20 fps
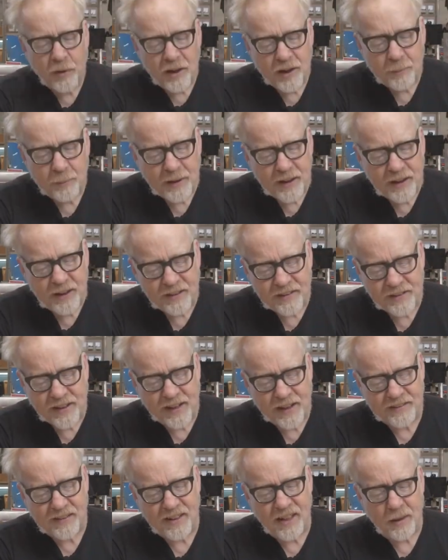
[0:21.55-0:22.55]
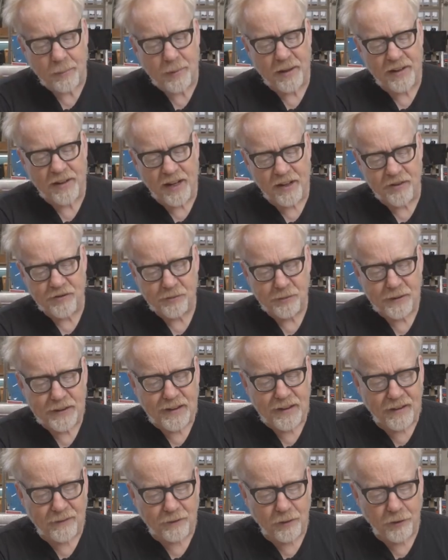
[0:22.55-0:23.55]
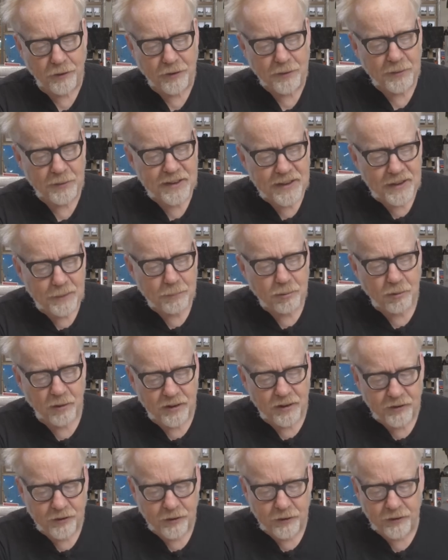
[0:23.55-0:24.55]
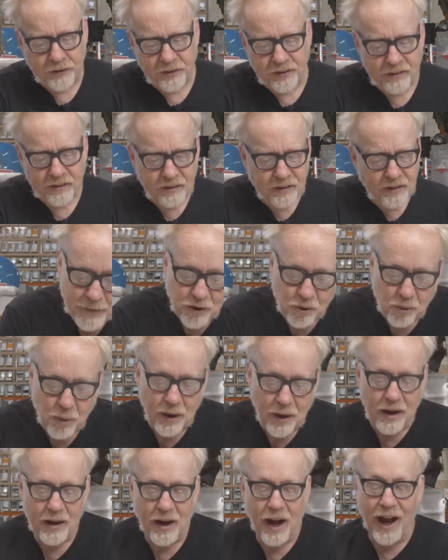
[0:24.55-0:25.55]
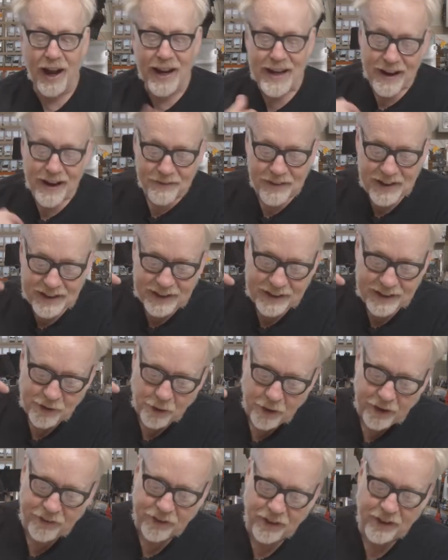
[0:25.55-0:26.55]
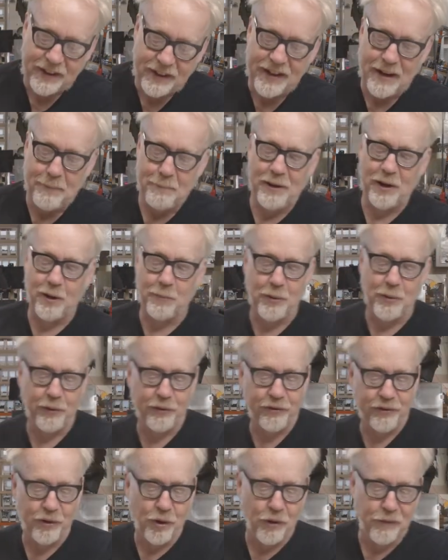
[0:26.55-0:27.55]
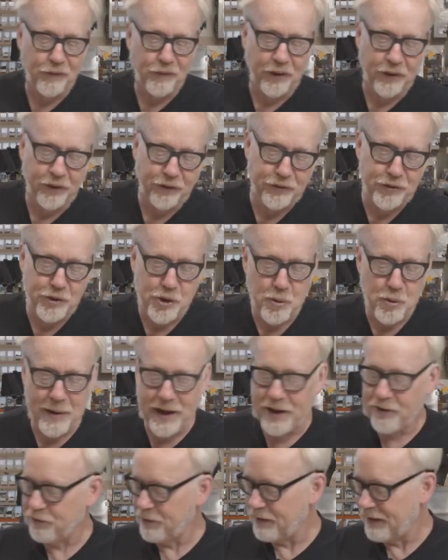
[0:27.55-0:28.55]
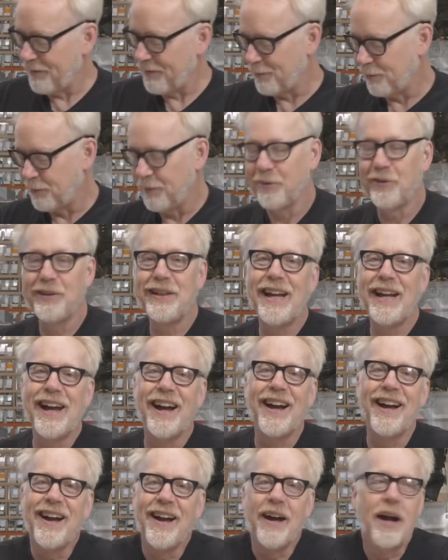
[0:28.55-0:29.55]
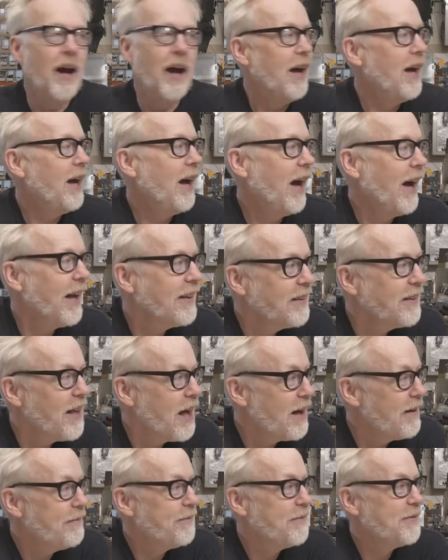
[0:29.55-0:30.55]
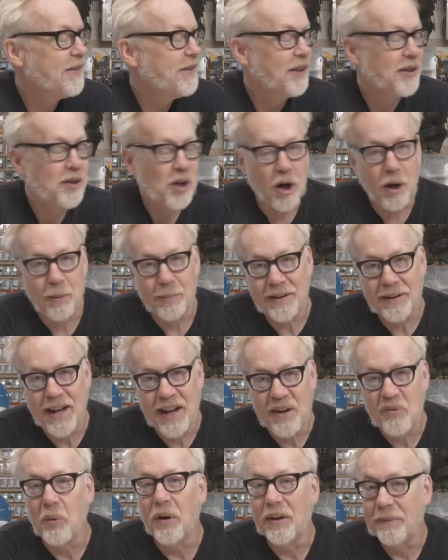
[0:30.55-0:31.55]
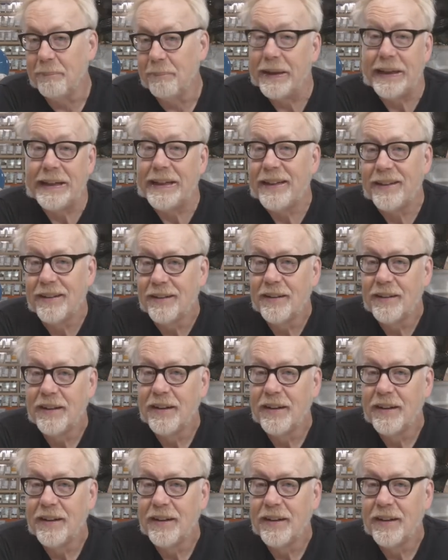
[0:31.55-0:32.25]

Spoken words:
Rigby is asking about entry-level 3D printers. Do I have any thoughts on bare bones, no frills, noob entry-level printer? Yeah, I love the Carbon A1 Mini.